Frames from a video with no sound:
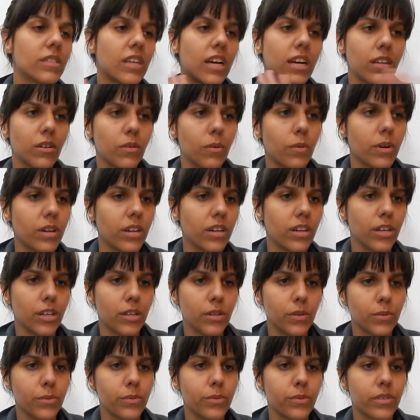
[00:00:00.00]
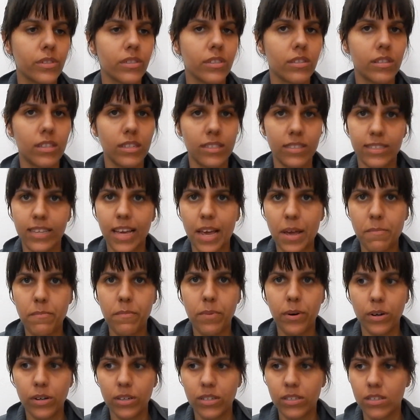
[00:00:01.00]
I don't want to use the same
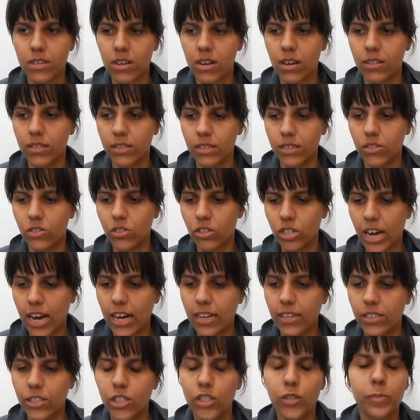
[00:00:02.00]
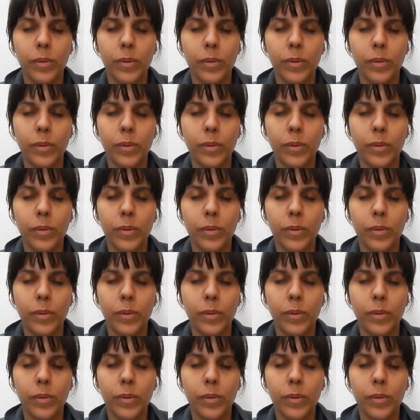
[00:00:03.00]
books on this challenge,